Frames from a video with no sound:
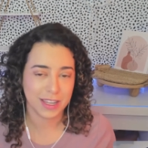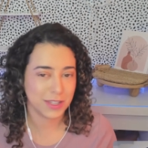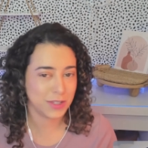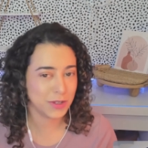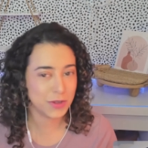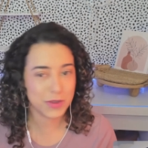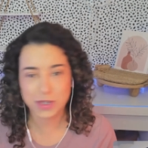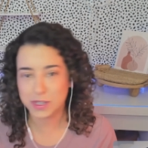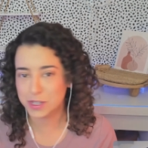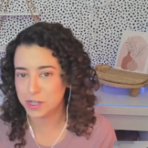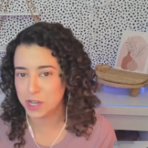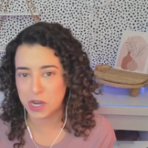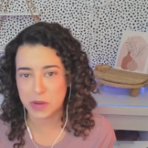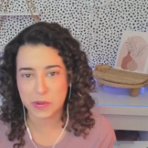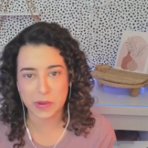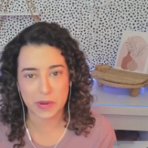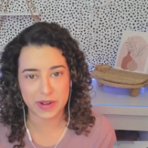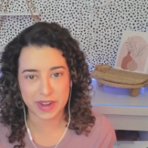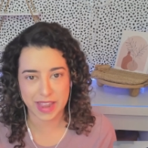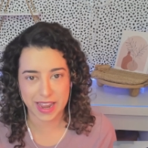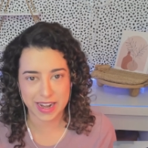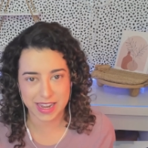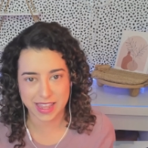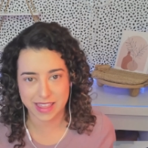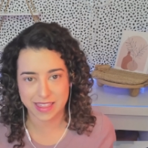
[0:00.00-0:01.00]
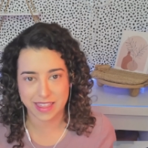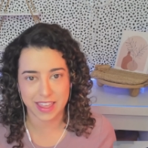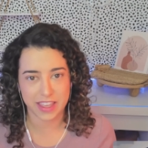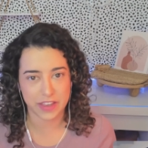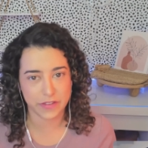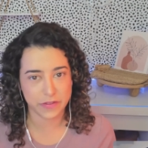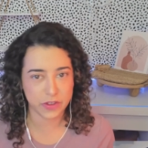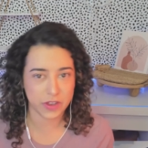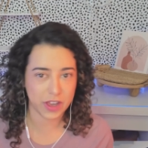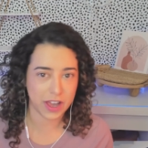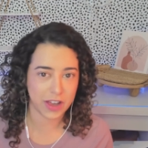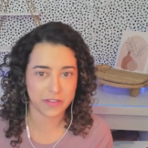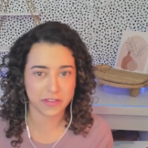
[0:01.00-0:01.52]
Because you can talk about
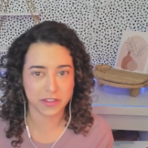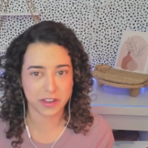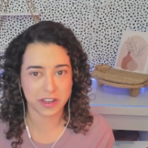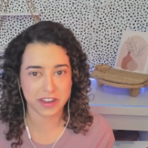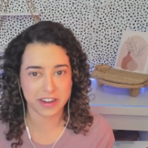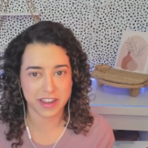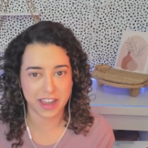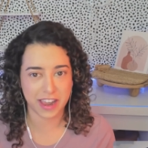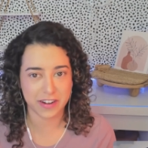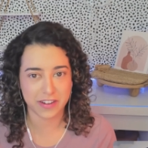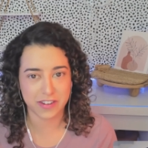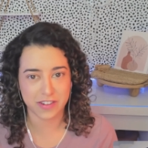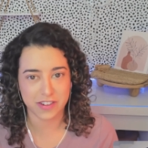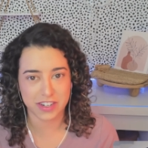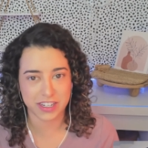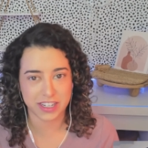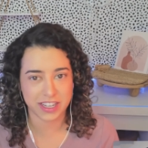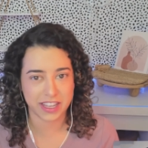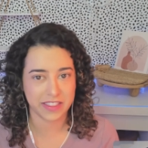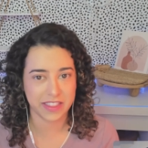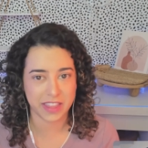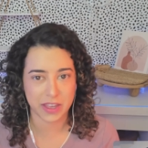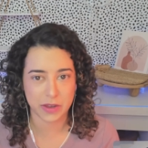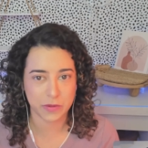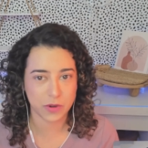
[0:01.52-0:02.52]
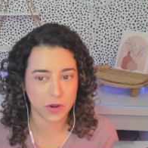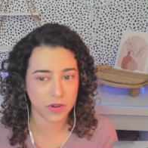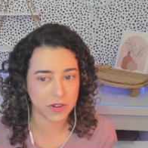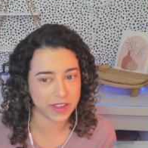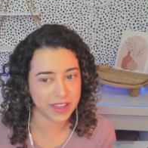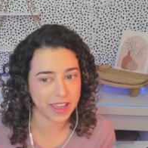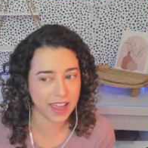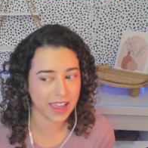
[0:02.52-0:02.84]
anything if you have good energy and they won't